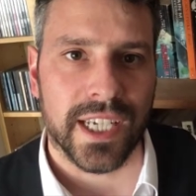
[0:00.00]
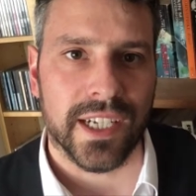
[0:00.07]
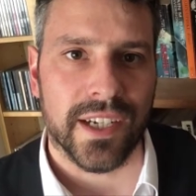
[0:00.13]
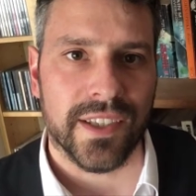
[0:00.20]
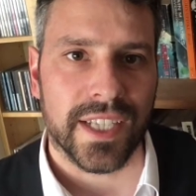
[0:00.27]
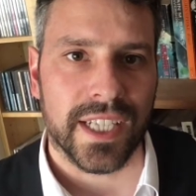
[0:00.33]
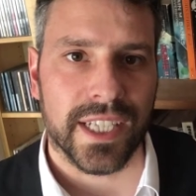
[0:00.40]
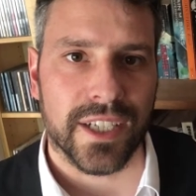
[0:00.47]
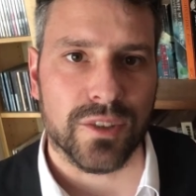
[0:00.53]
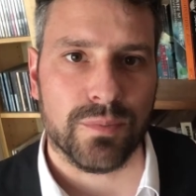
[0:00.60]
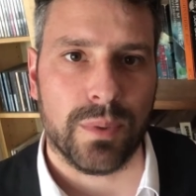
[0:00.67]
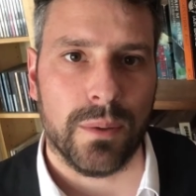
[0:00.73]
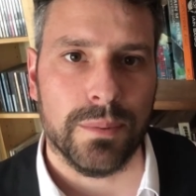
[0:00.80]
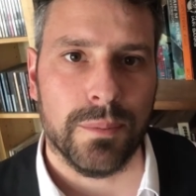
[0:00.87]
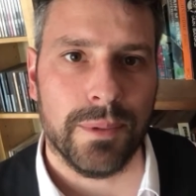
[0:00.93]
and I think that's
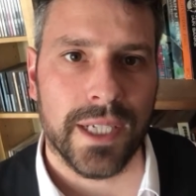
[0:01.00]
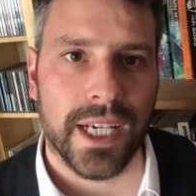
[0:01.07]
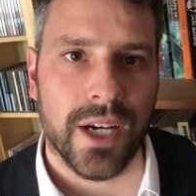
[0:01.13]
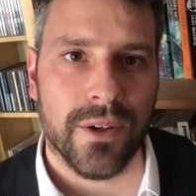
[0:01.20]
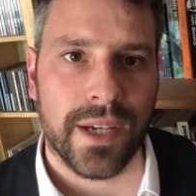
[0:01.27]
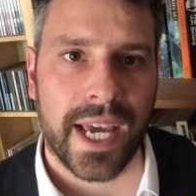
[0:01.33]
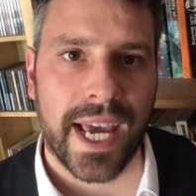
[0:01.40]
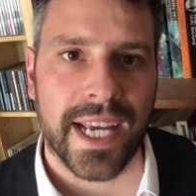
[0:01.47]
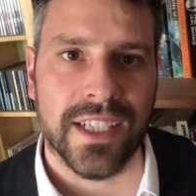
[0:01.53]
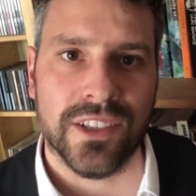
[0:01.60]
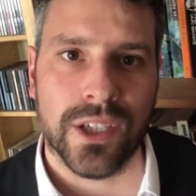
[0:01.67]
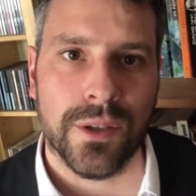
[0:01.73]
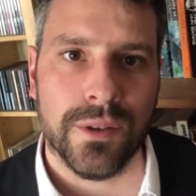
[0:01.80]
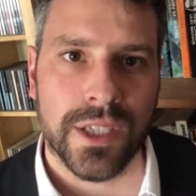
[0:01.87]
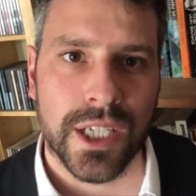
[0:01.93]
probably okay,
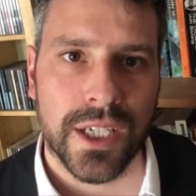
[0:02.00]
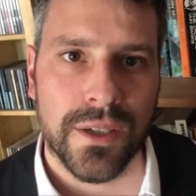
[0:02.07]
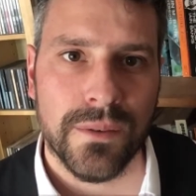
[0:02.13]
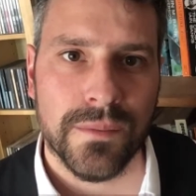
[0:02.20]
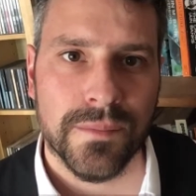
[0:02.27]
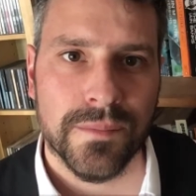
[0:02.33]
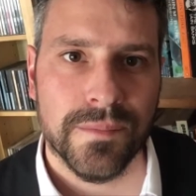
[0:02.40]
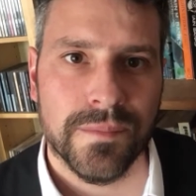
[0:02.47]
don't you?